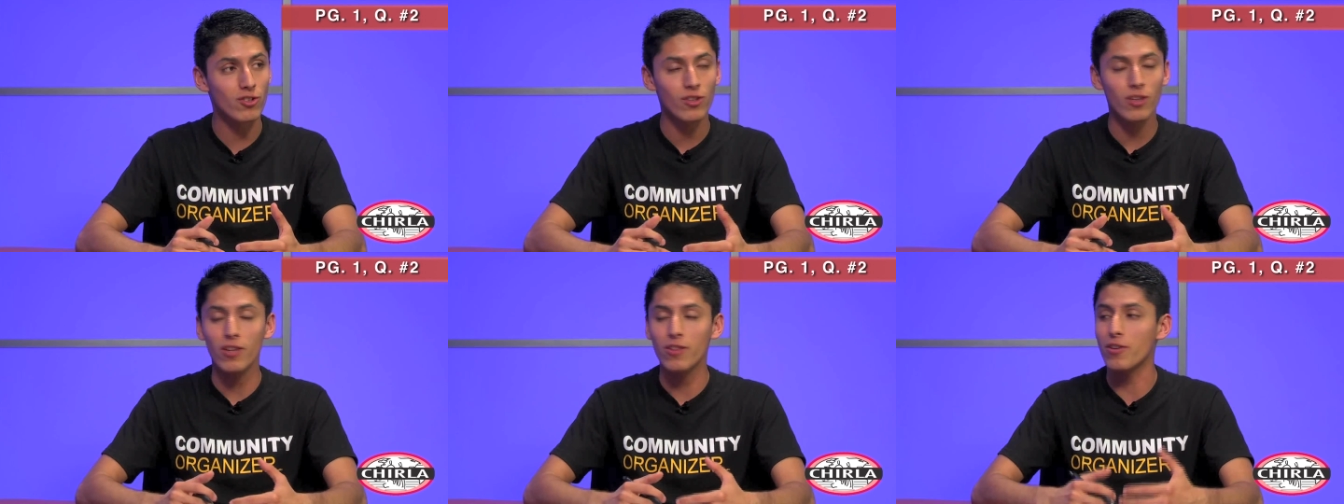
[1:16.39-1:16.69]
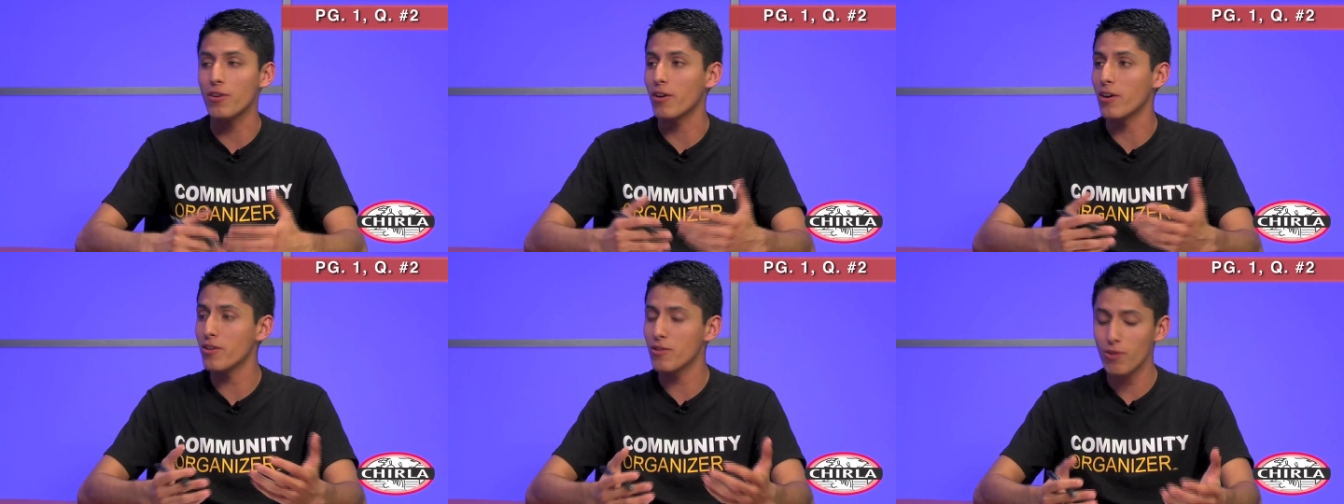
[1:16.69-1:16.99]
They're
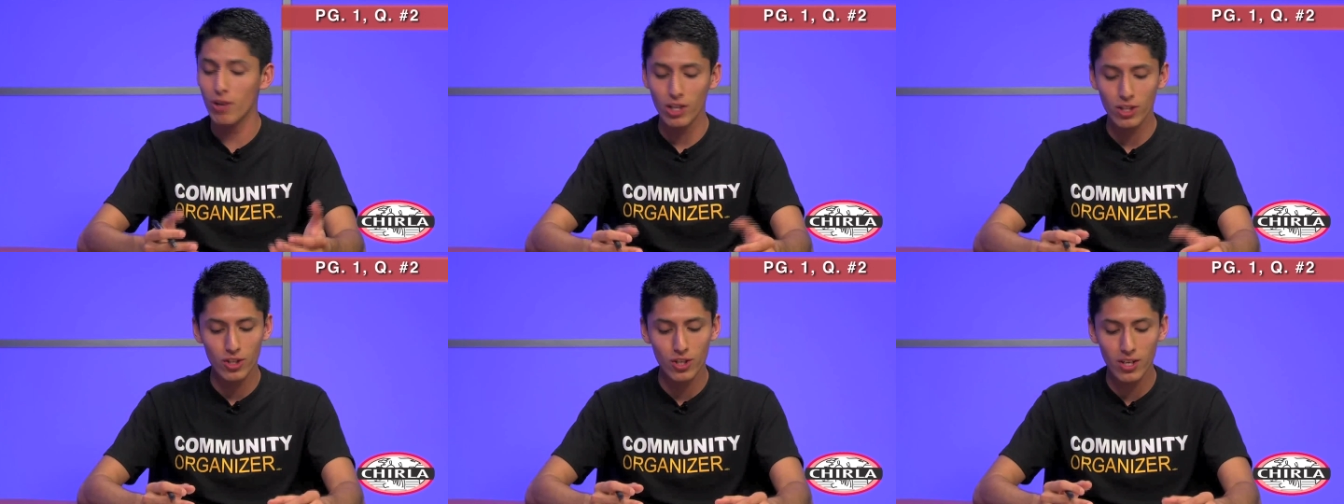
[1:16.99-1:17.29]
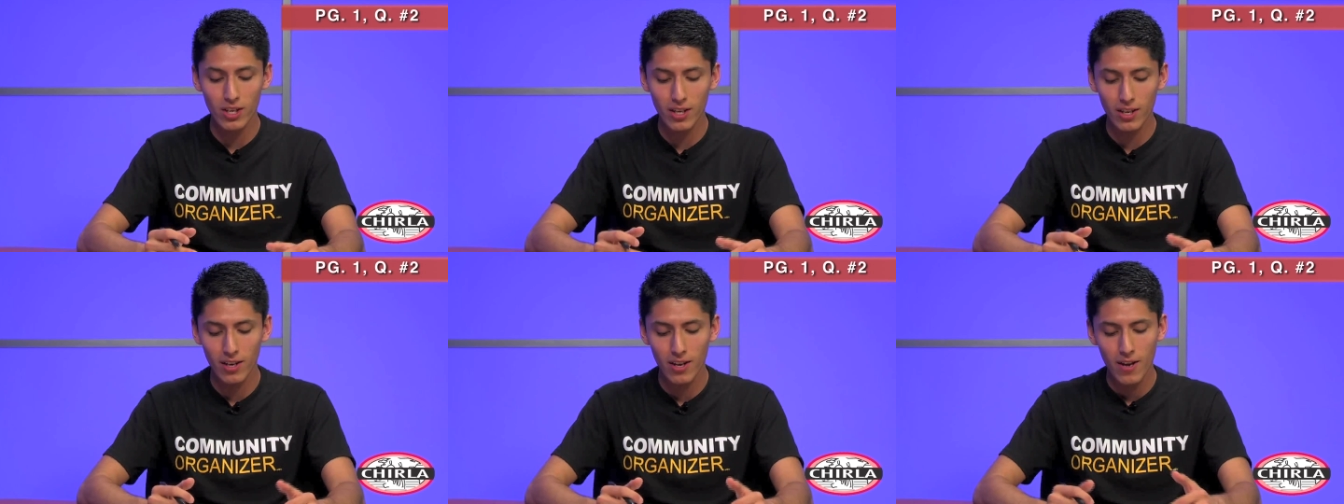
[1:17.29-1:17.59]
under
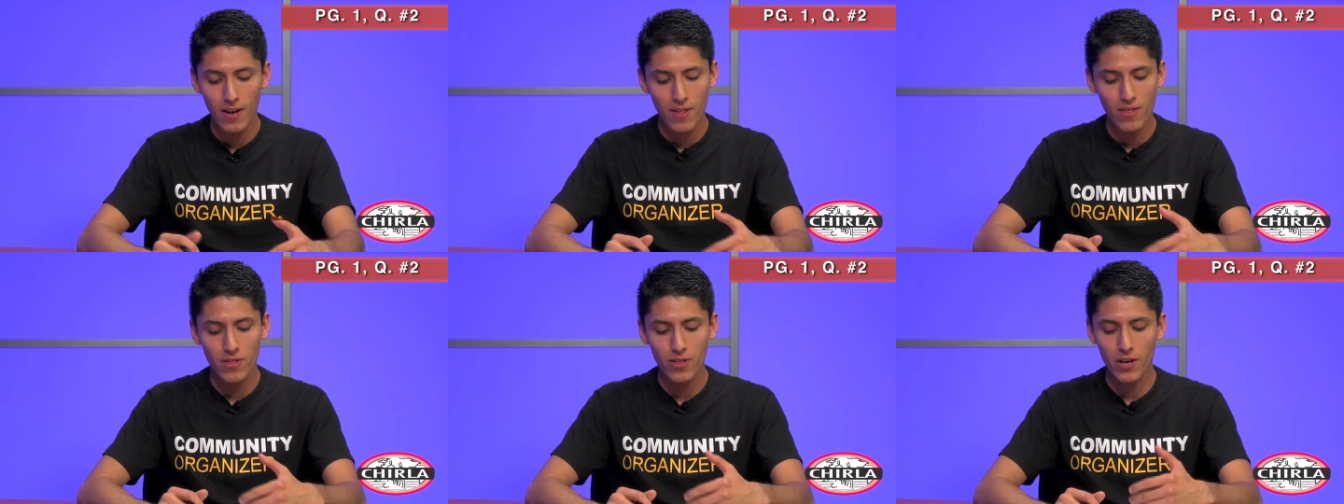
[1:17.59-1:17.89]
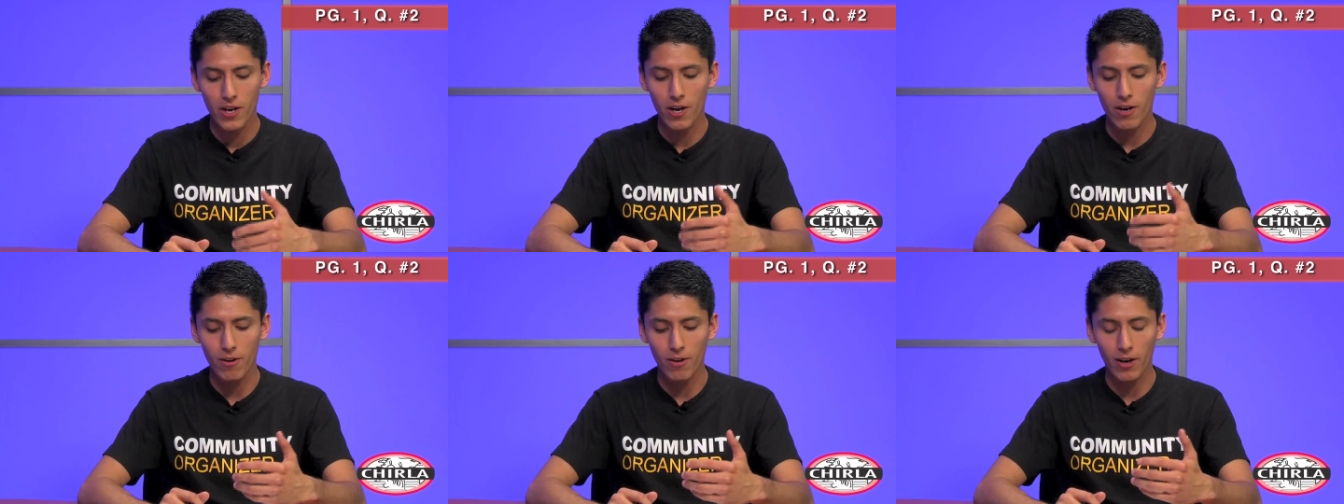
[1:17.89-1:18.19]
18,
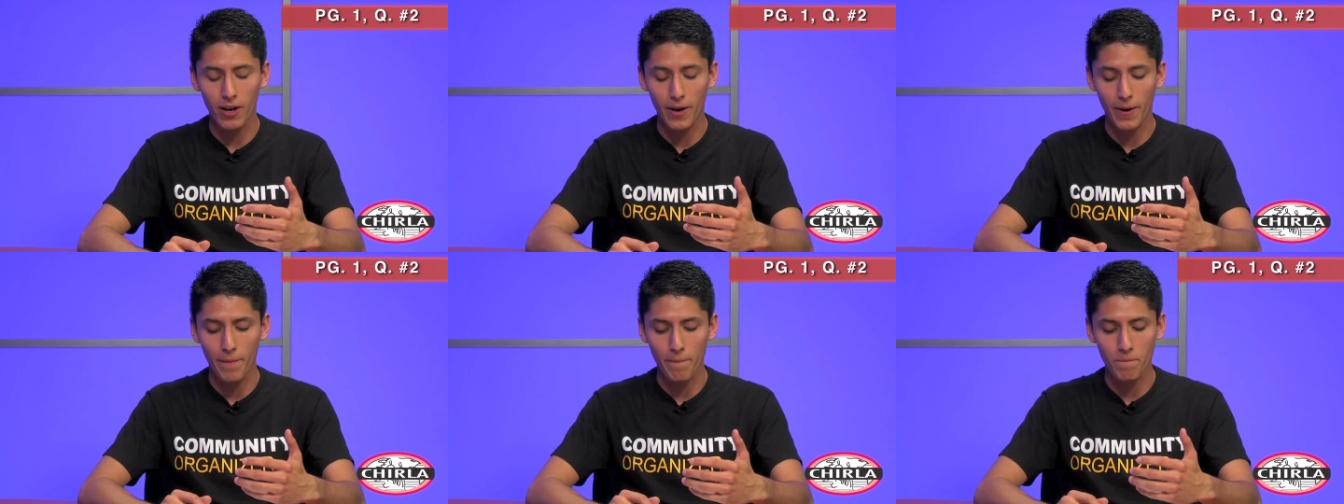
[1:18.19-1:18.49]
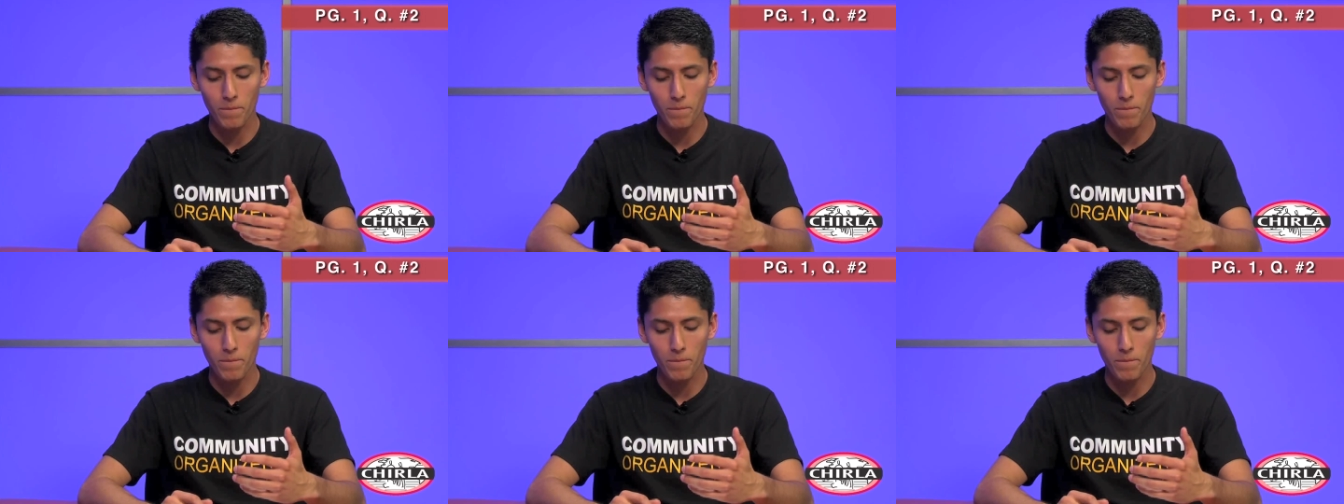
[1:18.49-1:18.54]
they're, um,